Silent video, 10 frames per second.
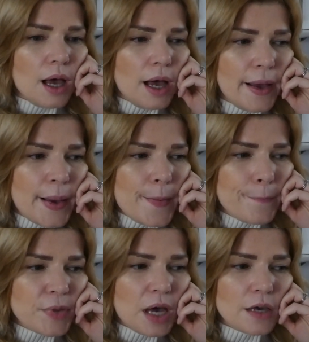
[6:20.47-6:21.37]

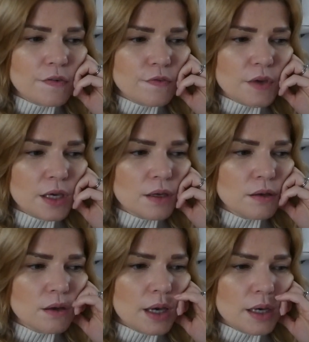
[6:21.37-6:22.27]
I
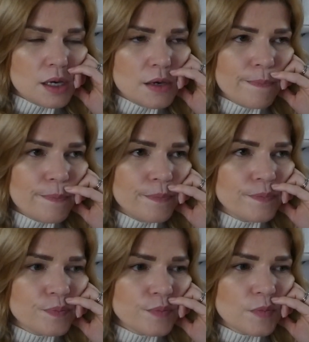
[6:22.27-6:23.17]
feel
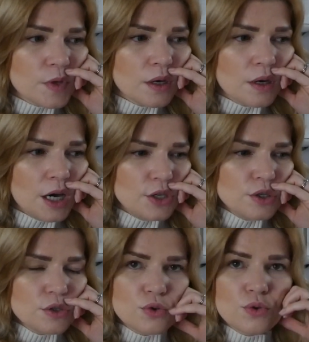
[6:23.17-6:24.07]
I
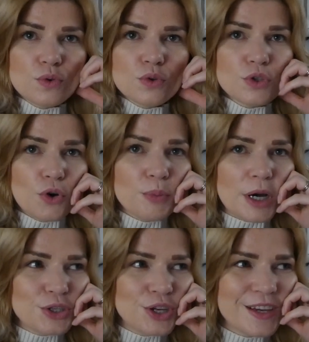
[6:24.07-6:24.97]
just do so
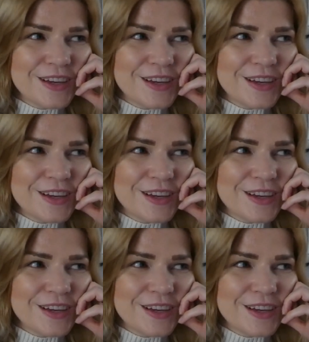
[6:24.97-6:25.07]
much,